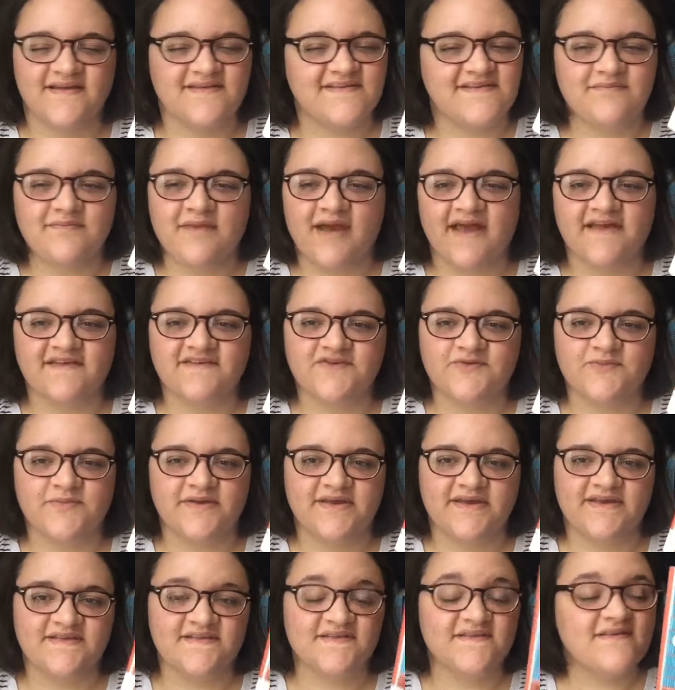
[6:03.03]
It's a
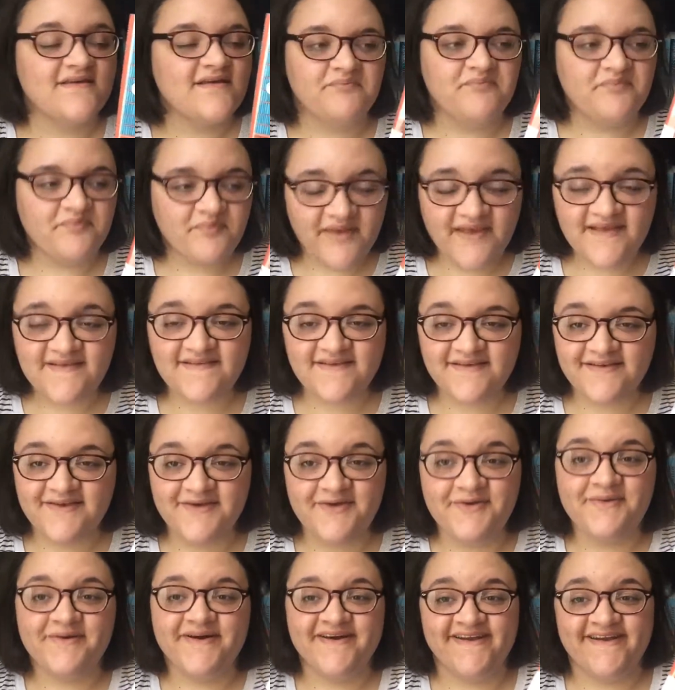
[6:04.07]
masterpiece. Basically
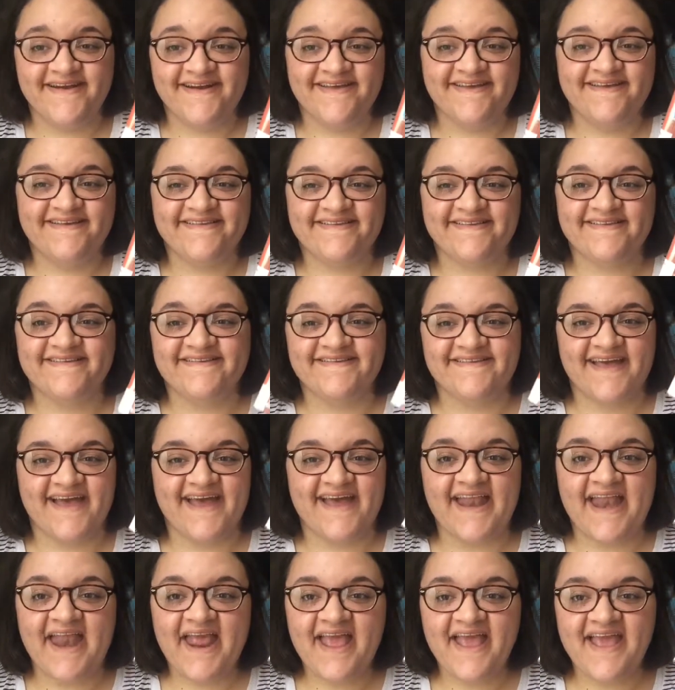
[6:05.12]
what it is
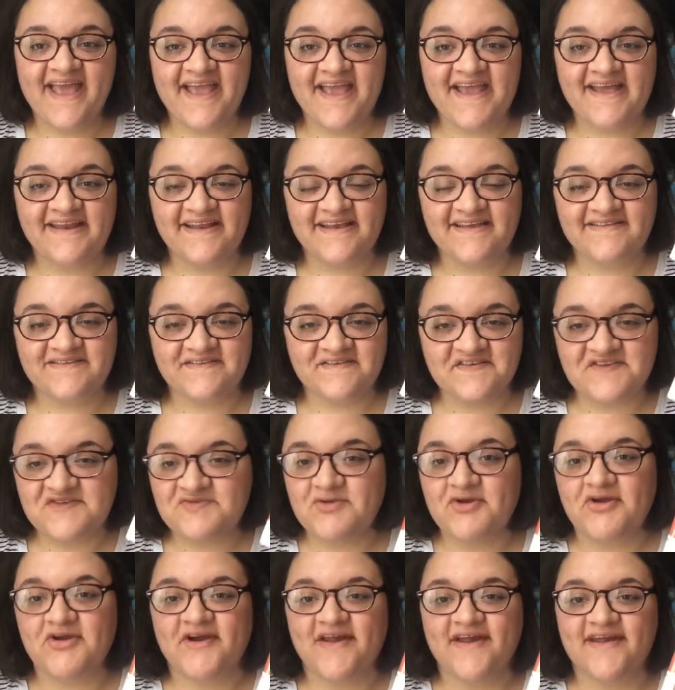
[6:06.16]
that it is
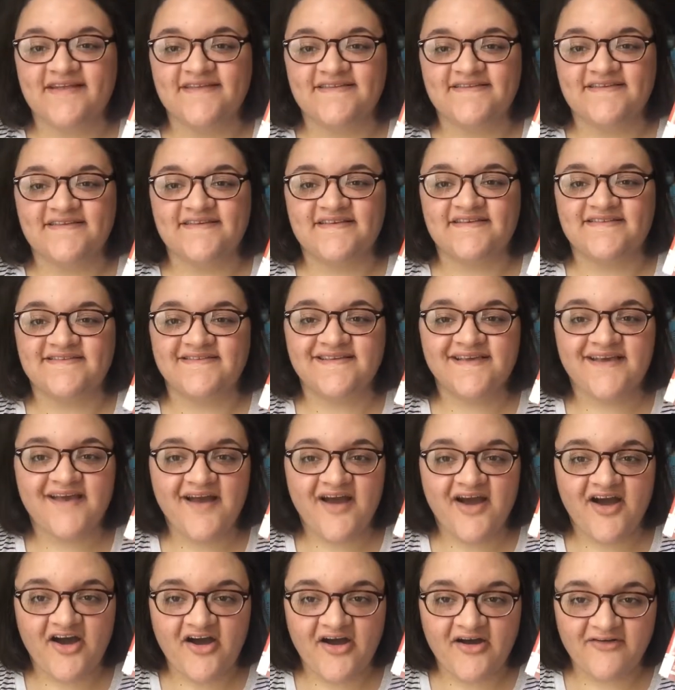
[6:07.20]
experiences
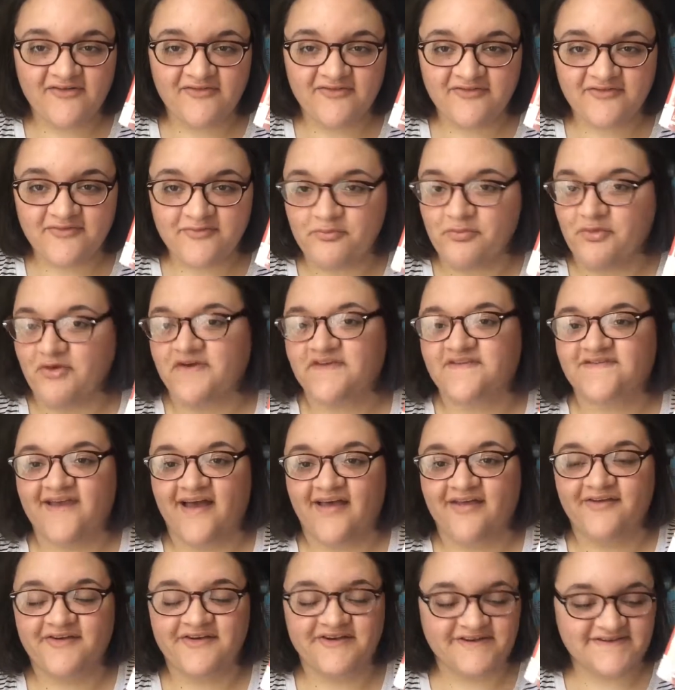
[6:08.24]
of
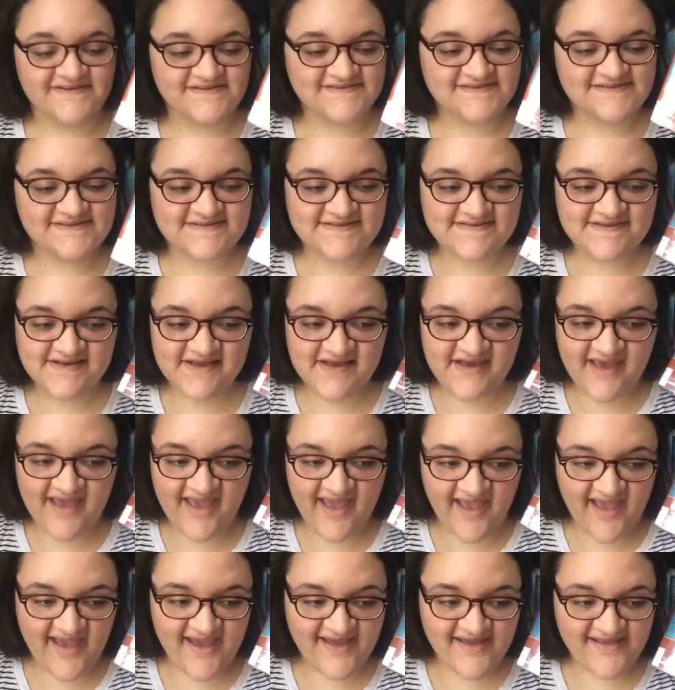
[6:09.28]
booksellers
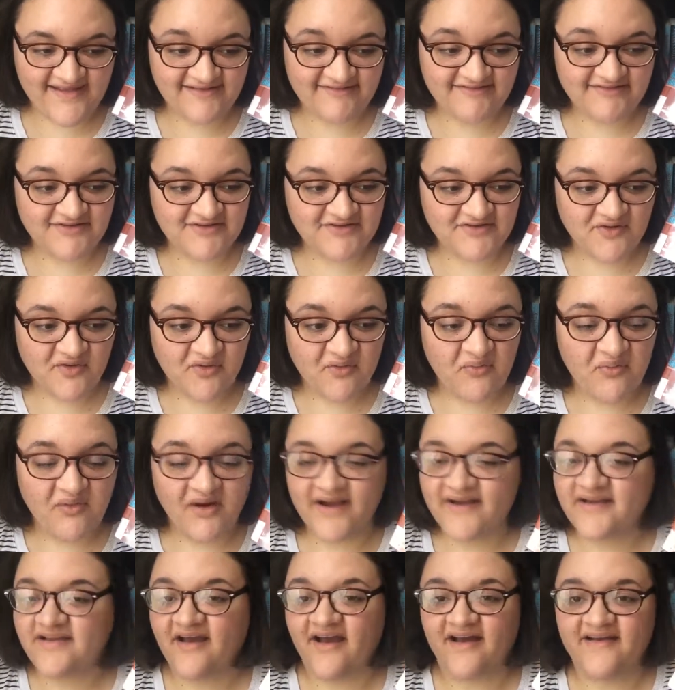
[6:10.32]
and
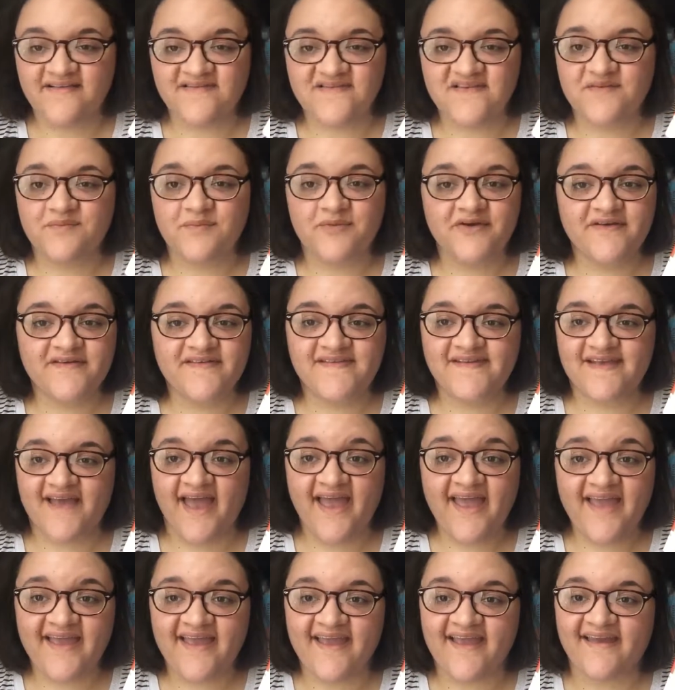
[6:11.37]
what customers
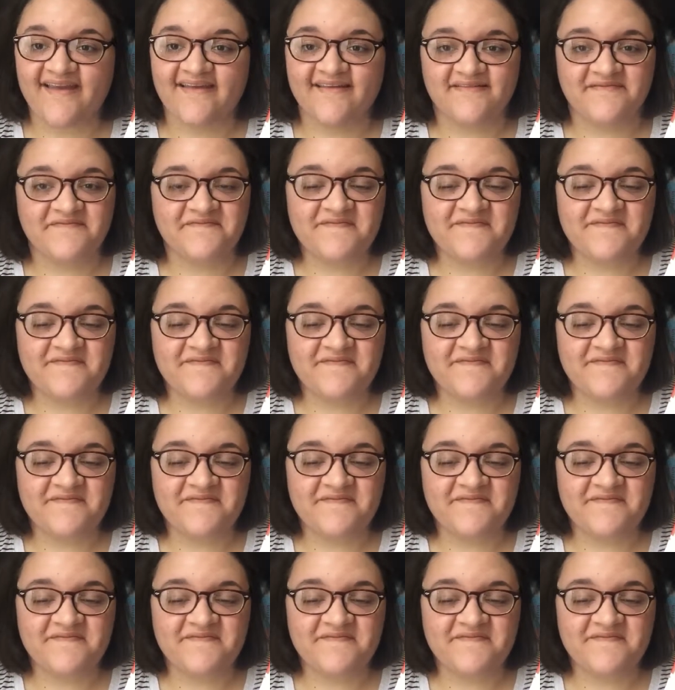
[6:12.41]
say.